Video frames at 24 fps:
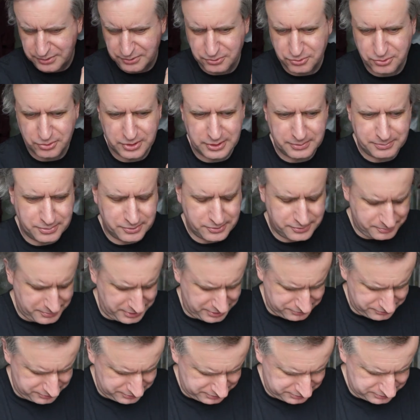tripod
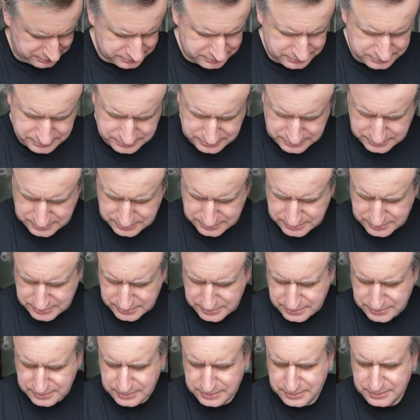mounting.
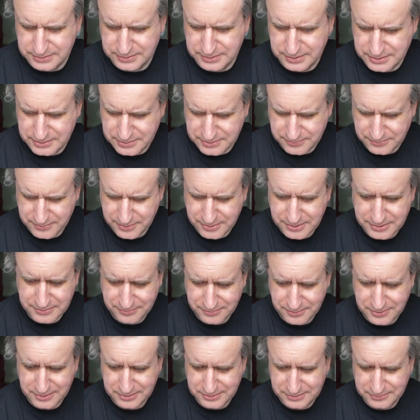So the very
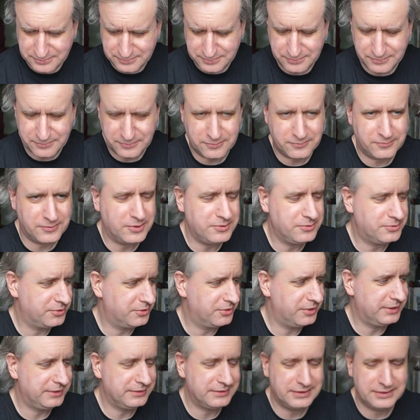first
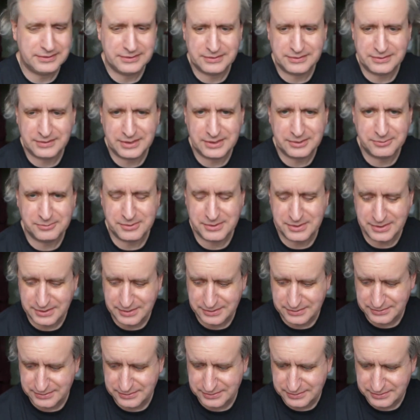photo I intend to take with
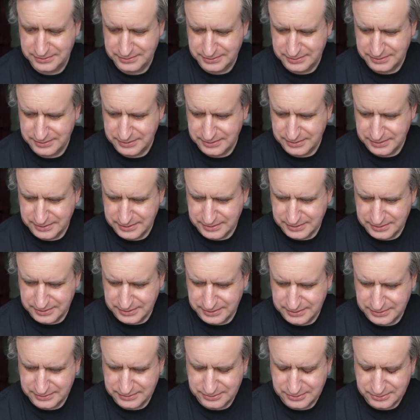this
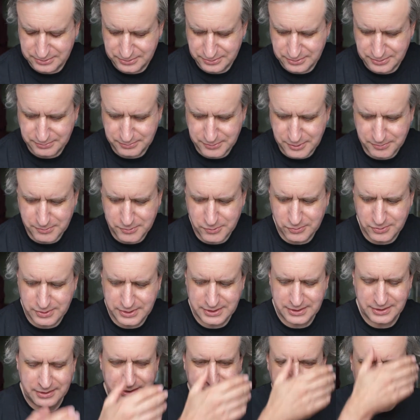is to
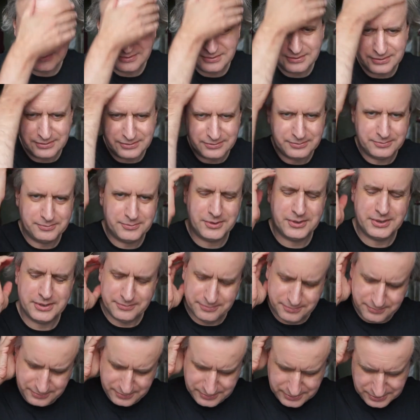memorialise my
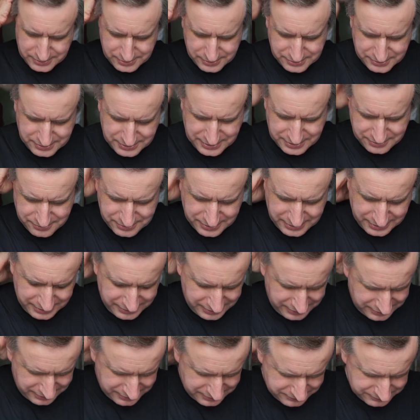lockdown
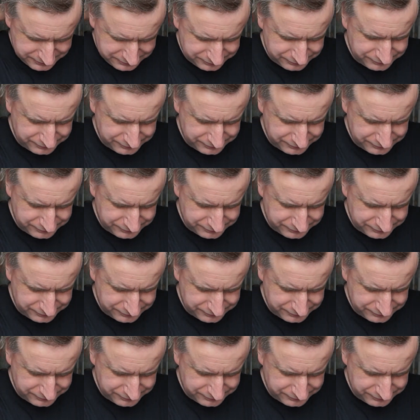here